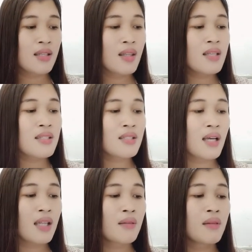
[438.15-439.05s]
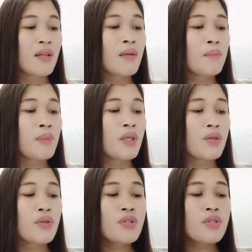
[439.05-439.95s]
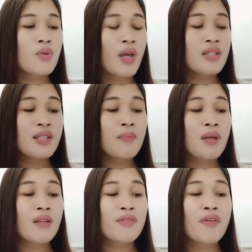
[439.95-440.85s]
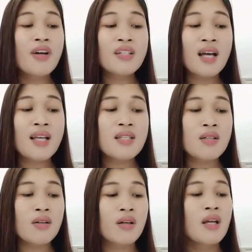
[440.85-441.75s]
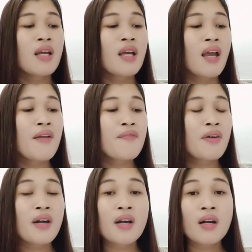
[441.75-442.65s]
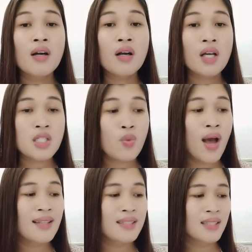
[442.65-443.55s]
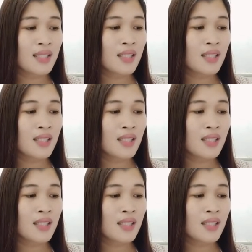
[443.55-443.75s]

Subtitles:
This can be used to estimate forecast or infer causality.